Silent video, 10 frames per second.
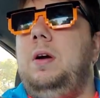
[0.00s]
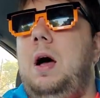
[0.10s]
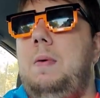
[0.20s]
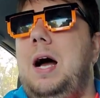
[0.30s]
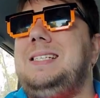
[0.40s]

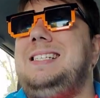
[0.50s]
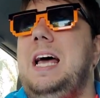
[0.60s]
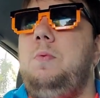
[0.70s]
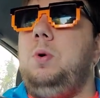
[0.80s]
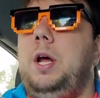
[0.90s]
I
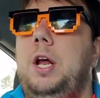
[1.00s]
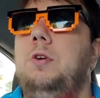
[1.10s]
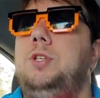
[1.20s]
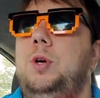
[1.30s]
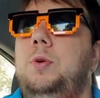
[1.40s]
said we're going
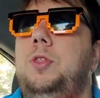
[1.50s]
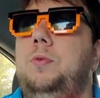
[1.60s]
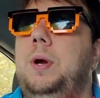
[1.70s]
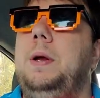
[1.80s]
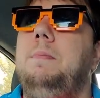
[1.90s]
to go
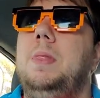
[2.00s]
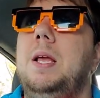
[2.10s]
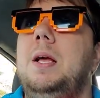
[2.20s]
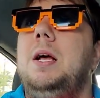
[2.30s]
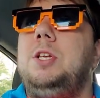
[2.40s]

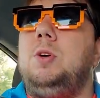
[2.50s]
2-3.